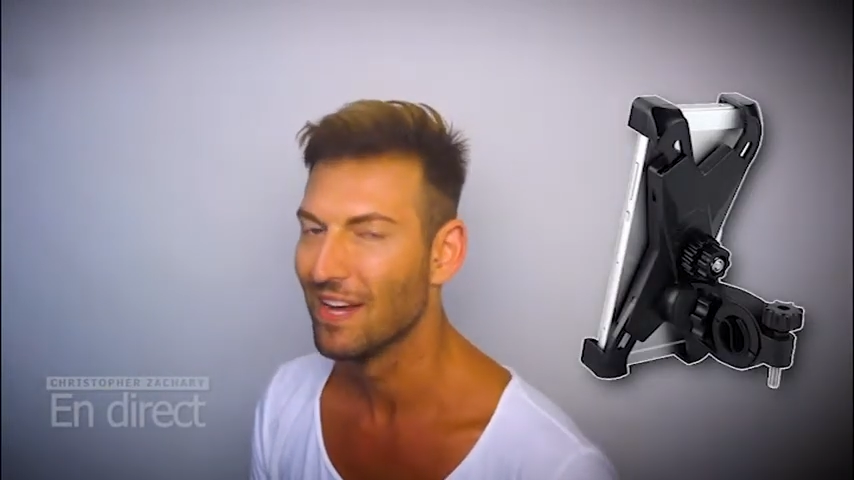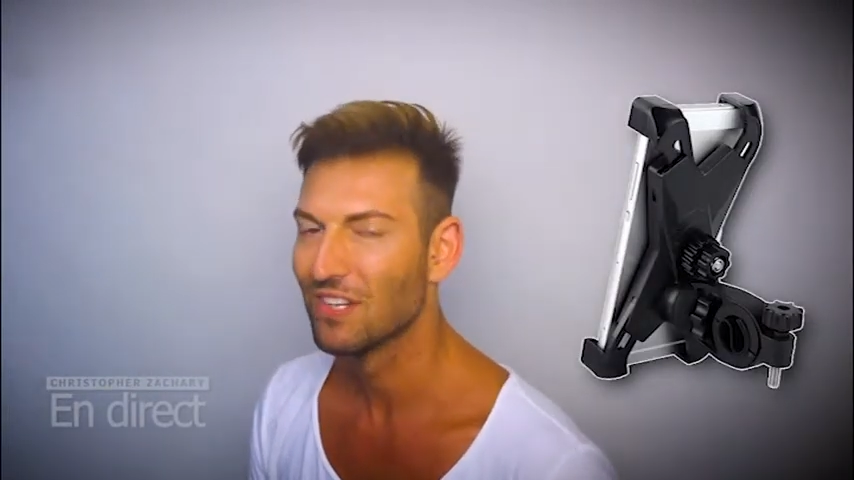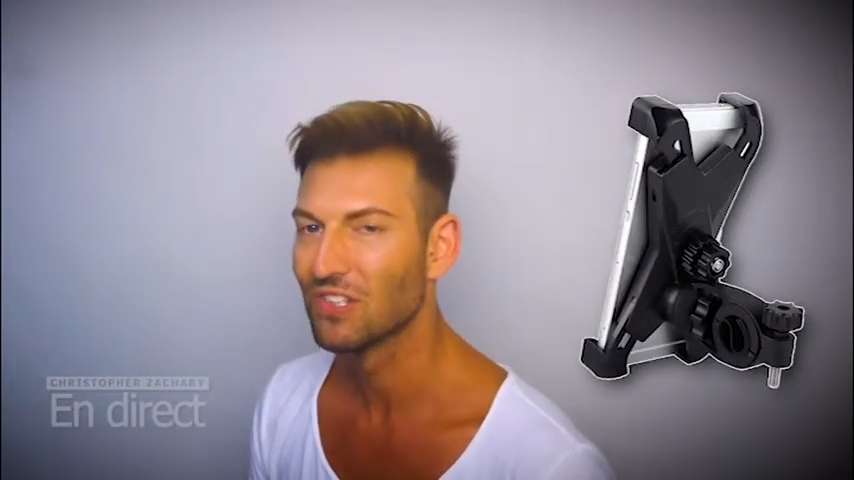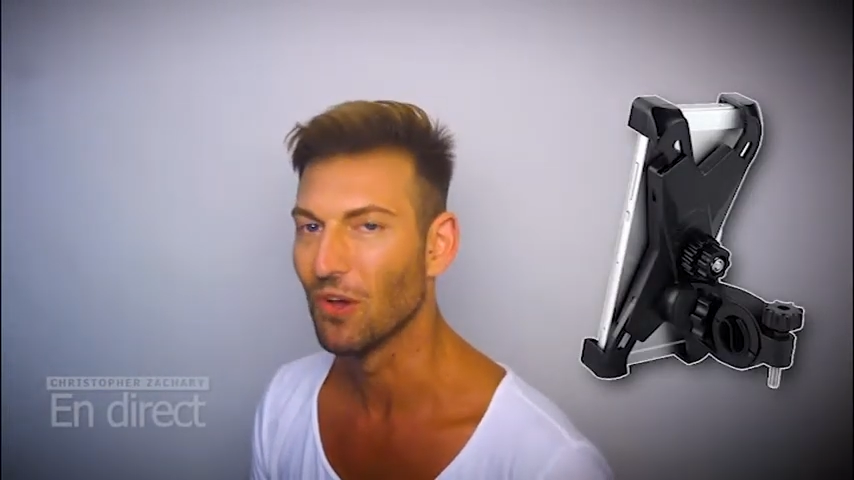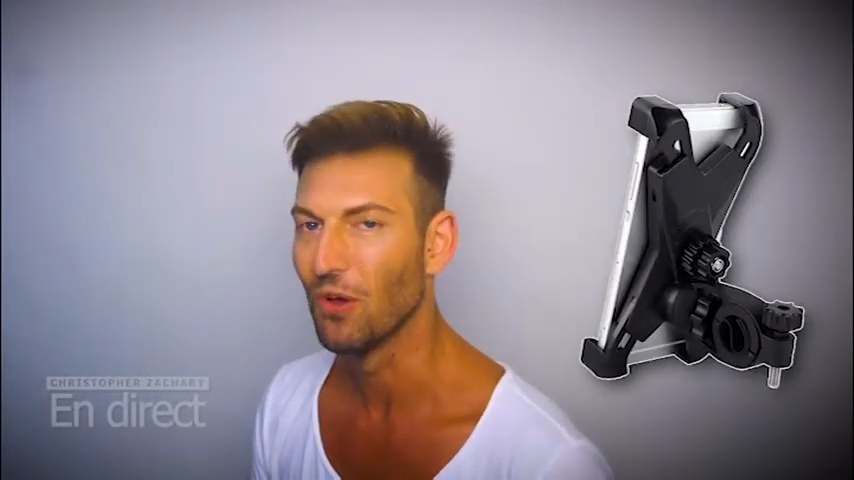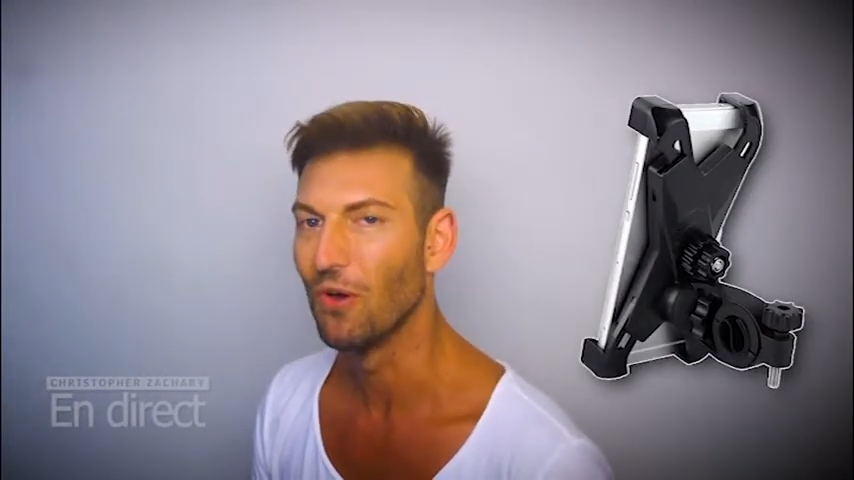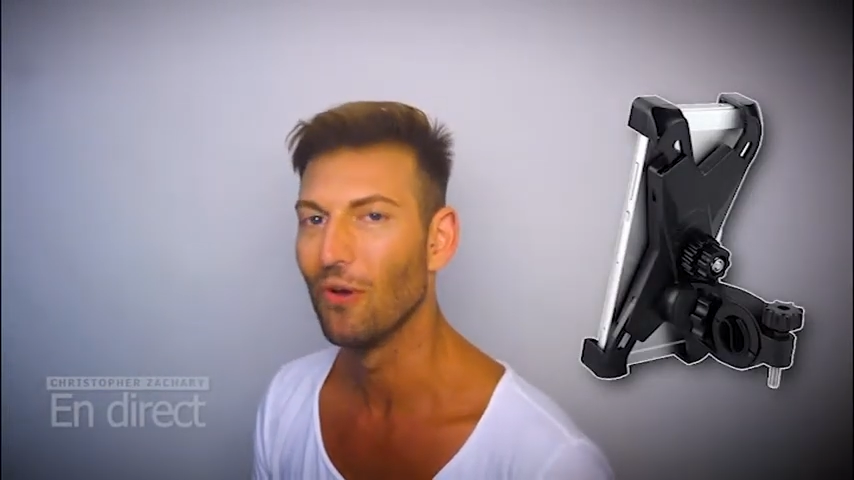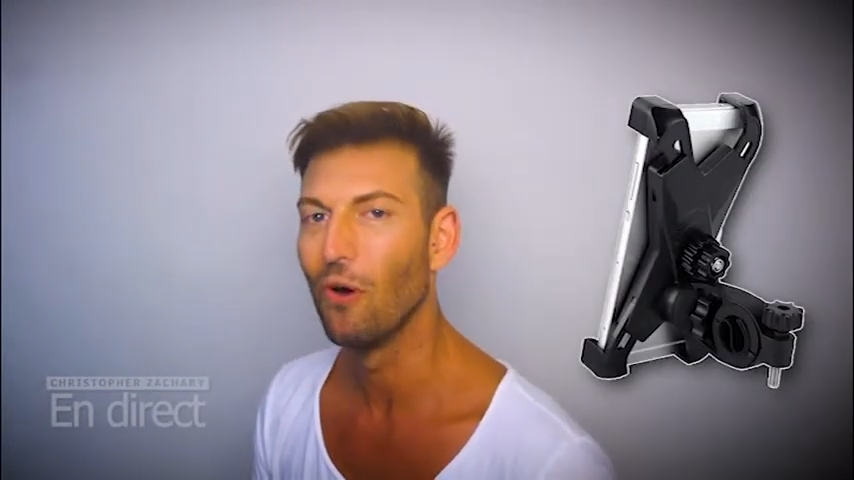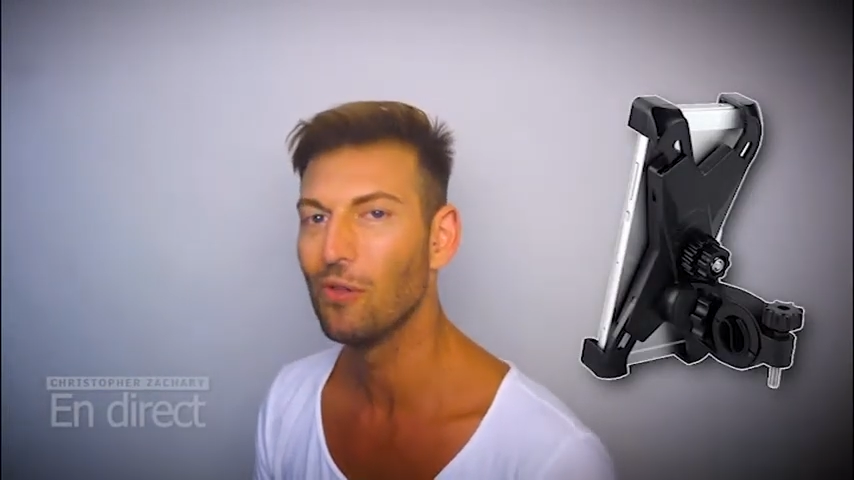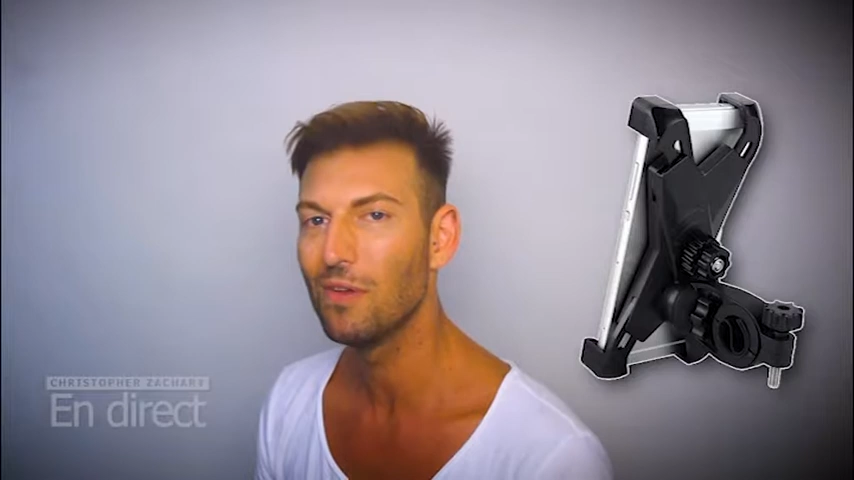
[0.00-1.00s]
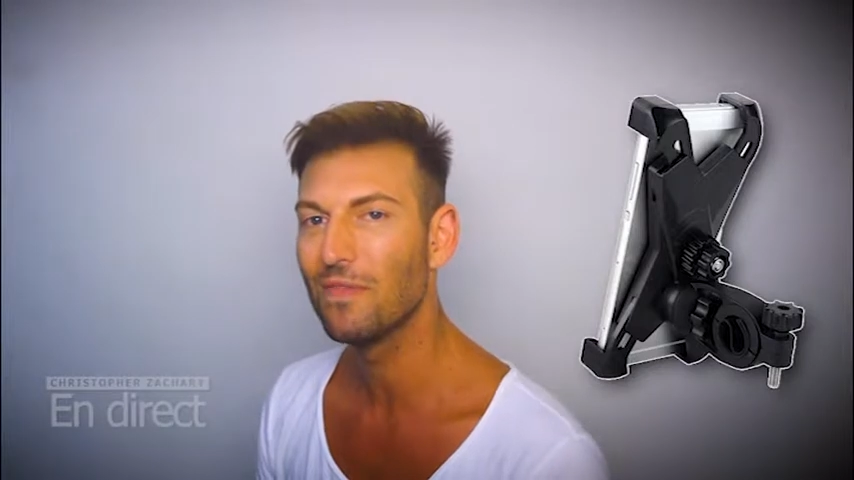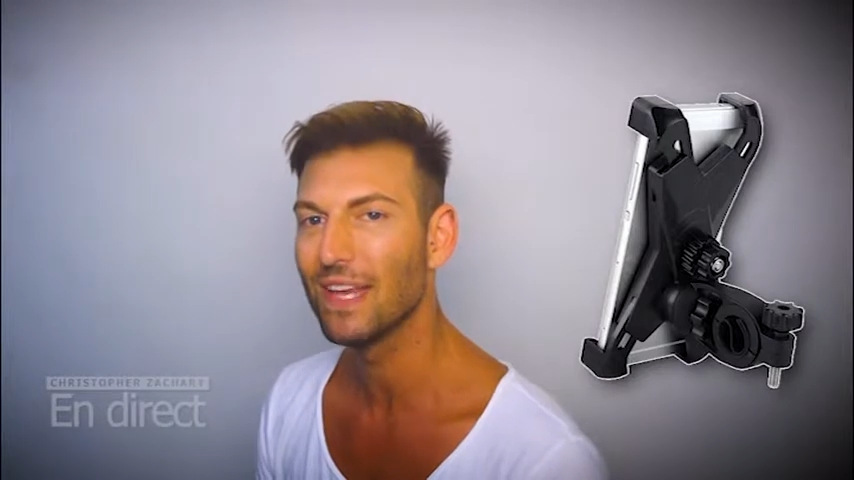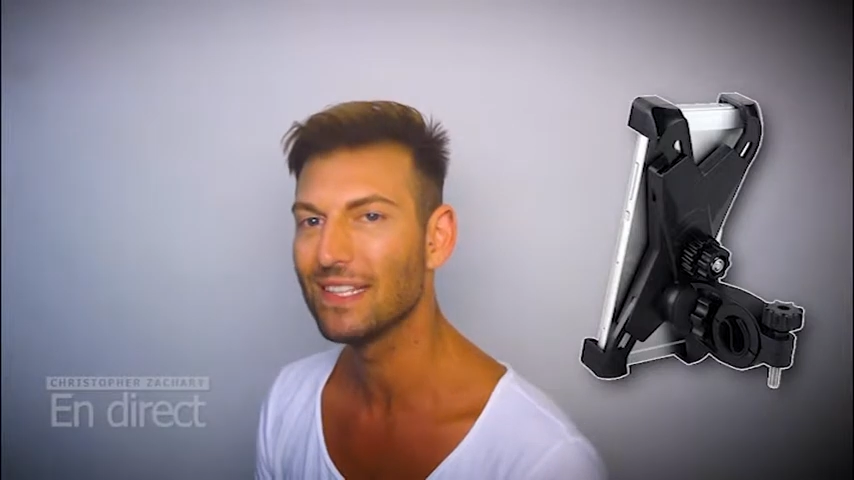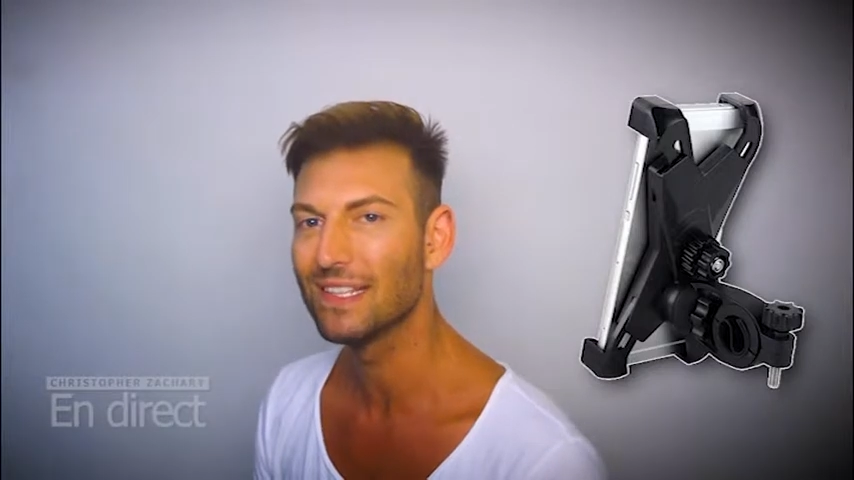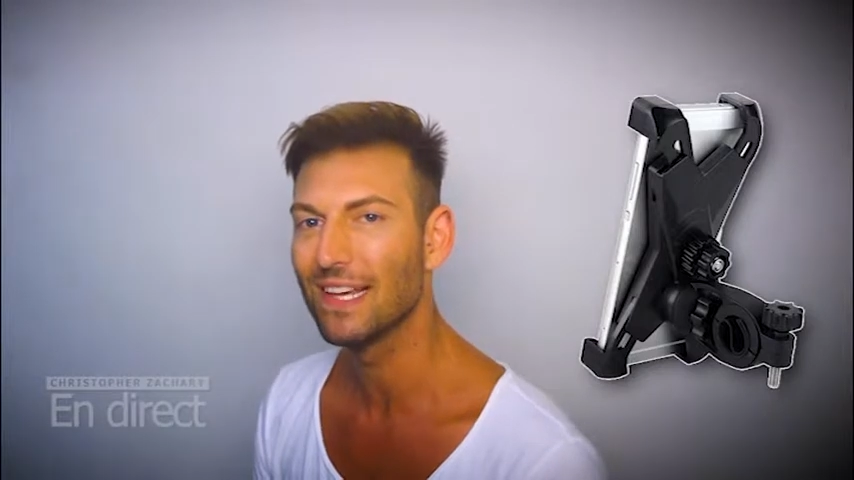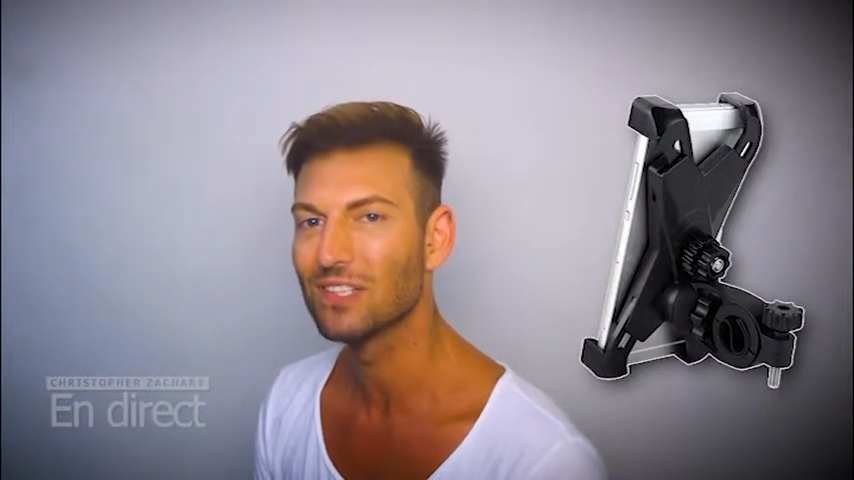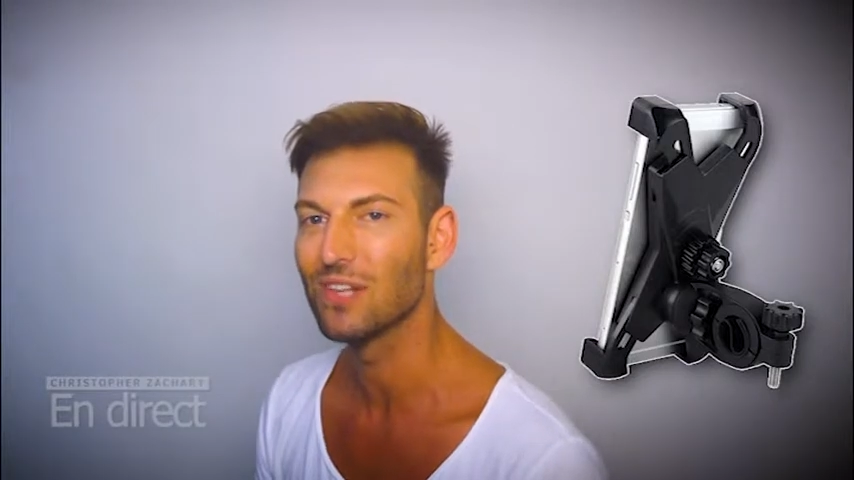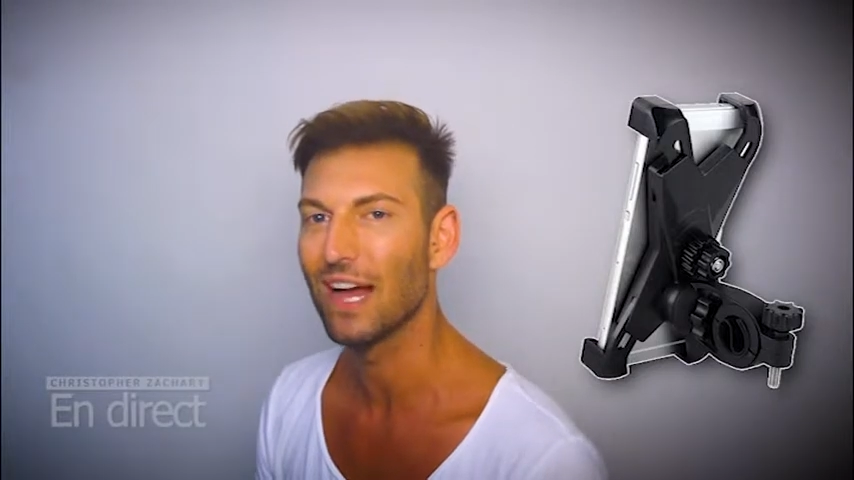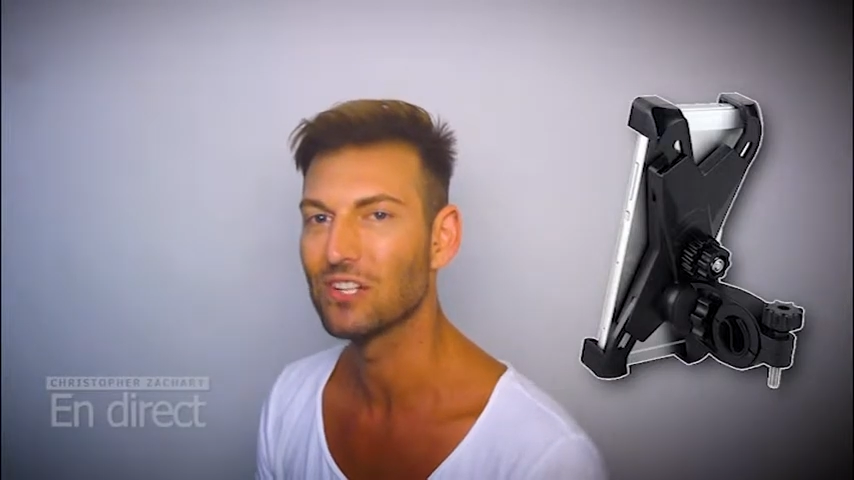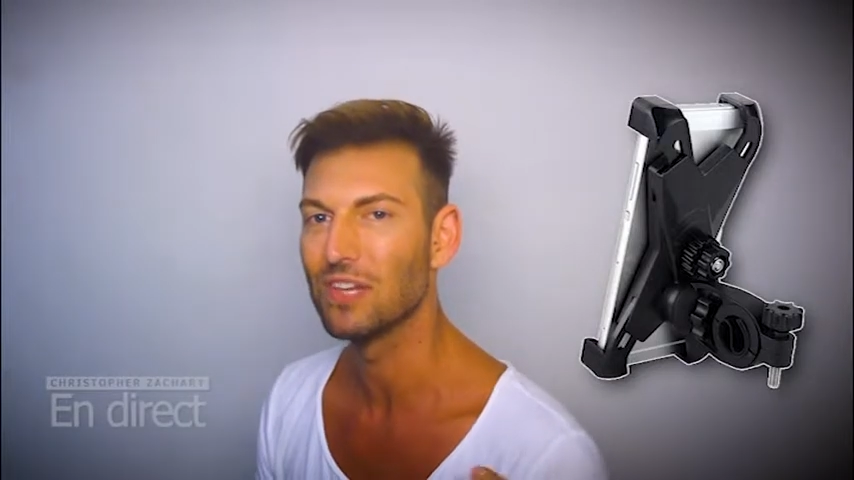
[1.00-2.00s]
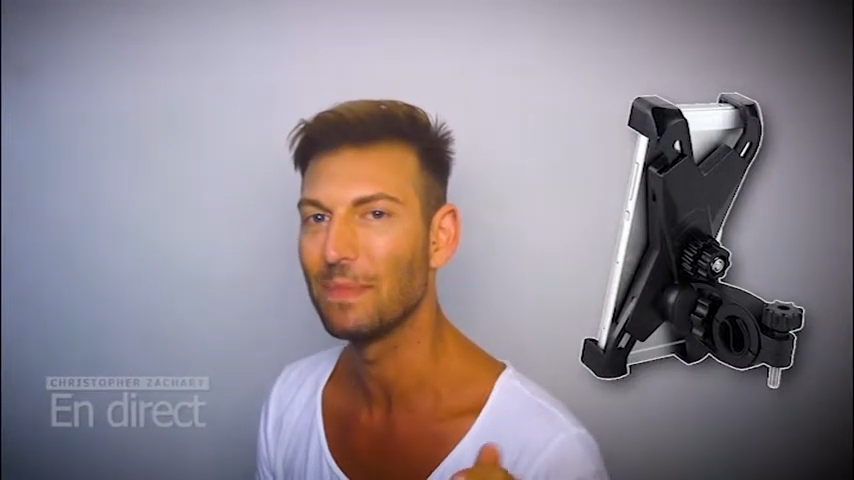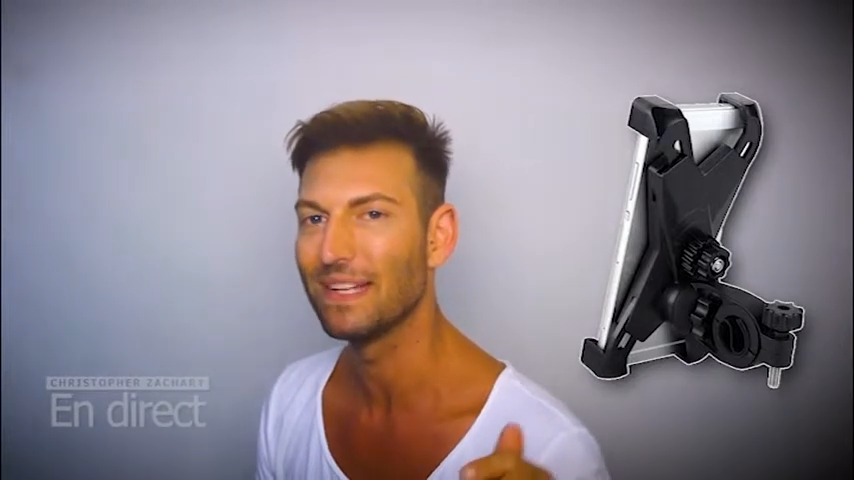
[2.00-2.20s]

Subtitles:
So all of these things will actually be